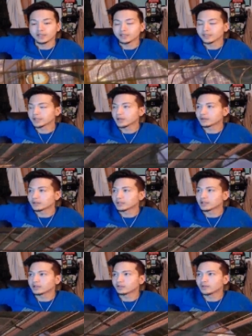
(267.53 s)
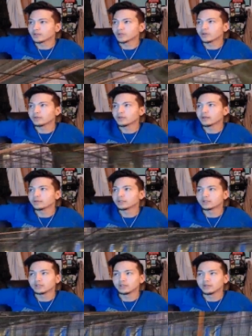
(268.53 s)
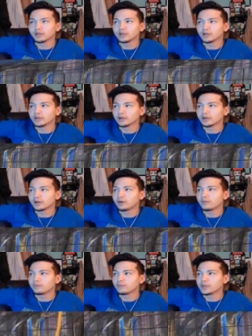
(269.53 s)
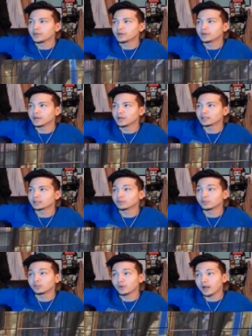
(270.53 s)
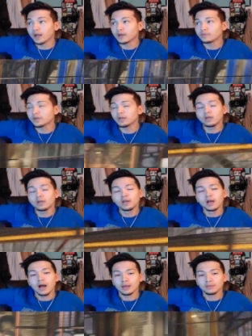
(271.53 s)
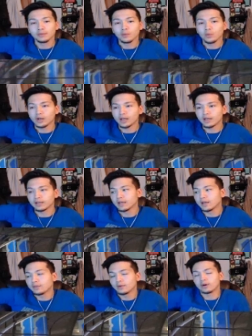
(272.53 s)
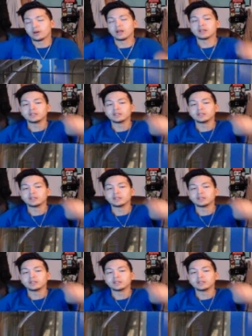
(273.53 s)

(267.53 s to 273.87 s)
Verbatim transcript: are just not clicking on the video, I've never seen me or not subscribed. I am the one-hand gamer,